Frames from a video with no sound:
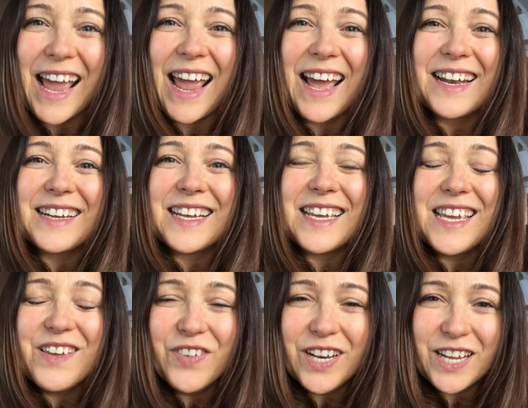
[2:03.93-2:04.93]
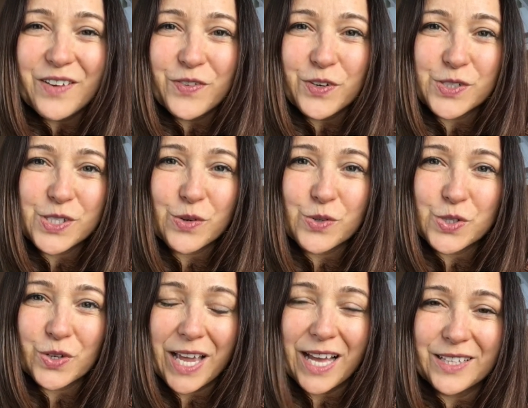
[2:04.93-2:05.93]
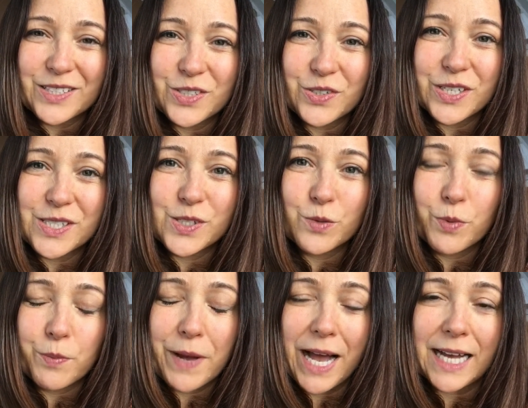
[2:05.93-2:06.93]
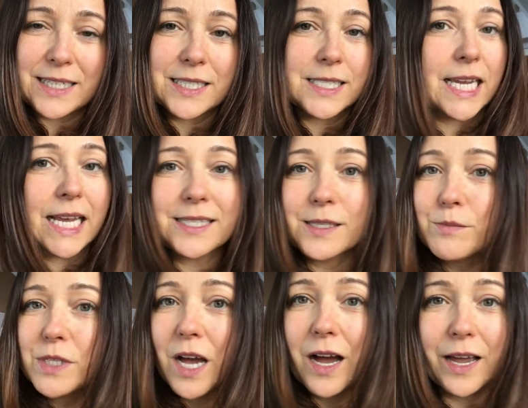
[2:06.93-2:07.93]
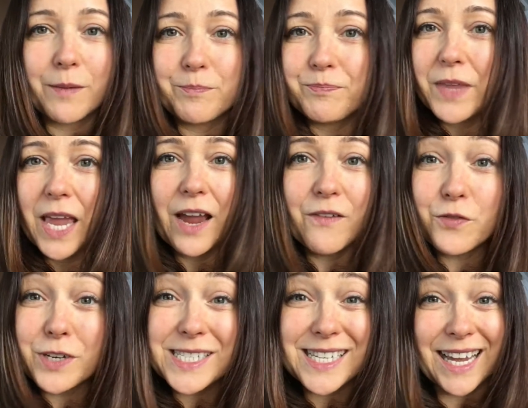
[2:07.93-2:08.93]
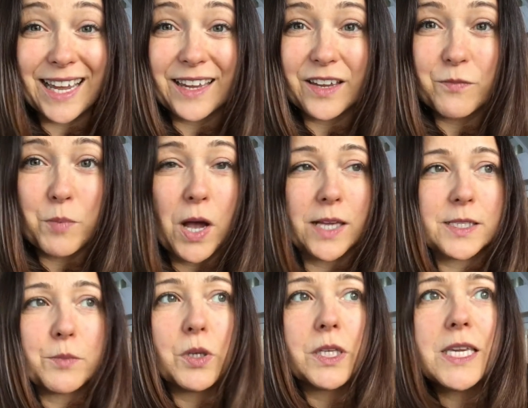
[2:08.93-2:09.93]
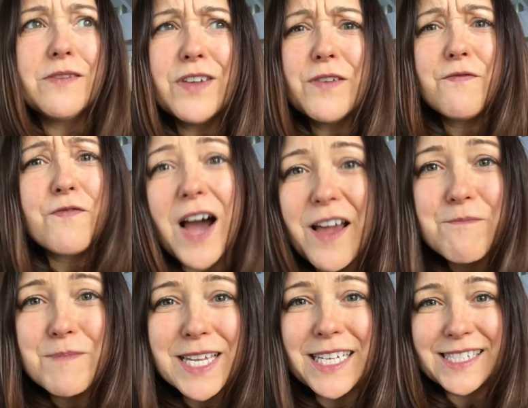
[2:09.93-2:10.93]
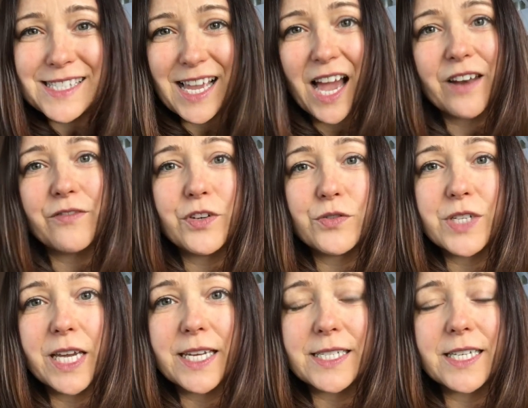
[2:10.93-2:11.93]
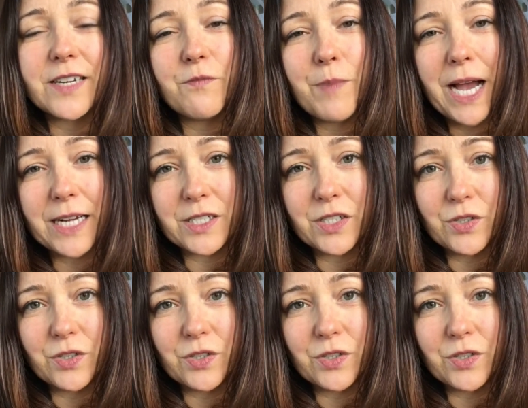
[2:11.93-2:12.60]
And even if your social calendar is super packed, to take some time every day, if possible, even 5 minutes out of your day to give back to